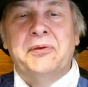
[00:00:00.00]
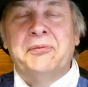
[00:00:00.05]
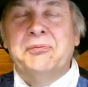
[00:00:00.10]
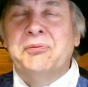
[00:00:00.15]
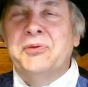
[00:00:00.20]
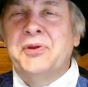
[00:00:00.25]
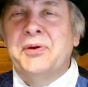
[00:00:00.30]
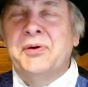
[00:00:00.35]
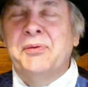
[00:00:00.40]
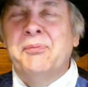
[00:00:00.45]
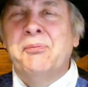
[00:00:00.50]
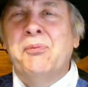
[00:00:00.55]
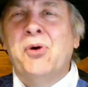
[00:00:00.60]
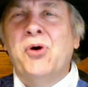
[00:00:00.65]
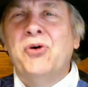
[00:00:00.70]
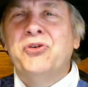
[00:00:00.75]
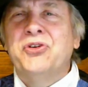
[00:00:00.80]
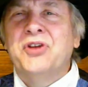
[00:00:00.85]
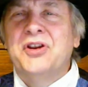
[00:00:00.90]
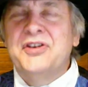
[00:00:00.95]
The
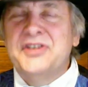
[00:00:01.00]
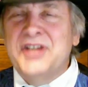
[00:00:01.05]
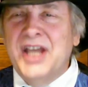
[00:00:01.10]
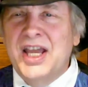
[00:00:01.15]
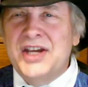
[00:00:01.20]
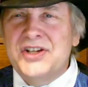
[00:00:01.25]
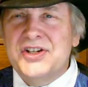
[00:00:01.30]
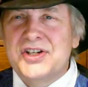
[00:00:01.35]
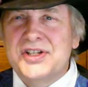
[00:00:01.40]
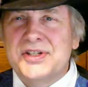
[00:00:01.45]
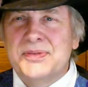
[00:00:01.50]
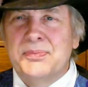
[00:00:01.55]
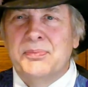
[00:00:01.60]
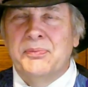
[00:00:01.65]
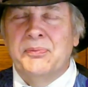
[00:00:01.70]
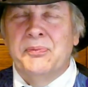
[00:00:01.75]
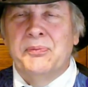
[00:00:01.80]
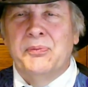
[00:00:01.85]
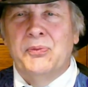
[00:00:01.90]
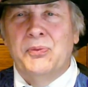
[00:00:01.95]
most contentious
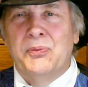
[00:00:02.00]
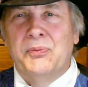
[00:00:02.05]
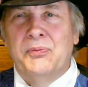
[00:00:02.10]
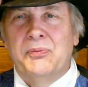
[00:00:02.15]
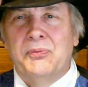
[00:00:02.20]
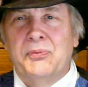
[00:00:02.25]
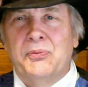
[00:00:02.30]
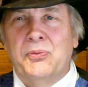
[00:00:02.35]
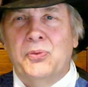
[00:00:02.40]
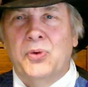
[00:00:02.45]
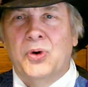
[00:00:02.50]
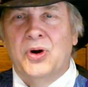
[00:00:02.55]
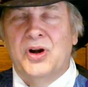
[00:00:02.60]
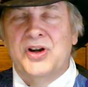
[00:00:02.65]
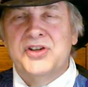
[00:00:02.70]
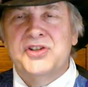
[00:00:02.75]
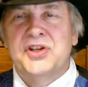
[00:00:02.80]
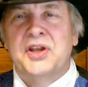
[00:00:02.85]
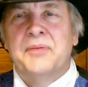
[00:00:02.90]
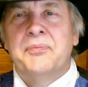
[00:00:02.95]

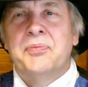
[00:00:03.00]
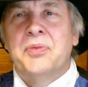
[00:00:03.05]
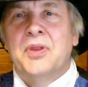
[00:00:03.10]
words